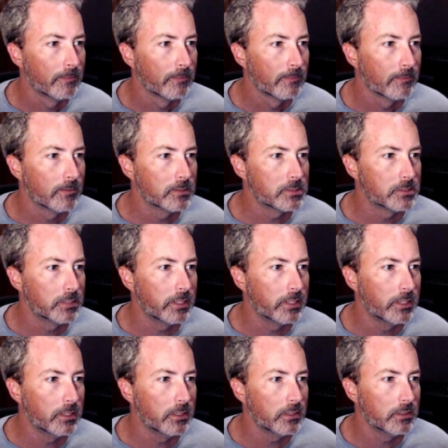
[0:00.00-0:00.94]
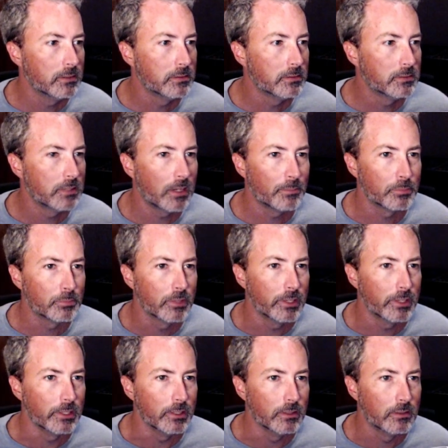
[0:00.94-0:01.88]
Let's say top
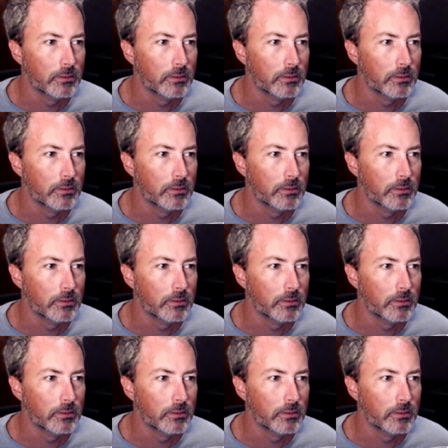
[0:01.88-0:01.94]
right.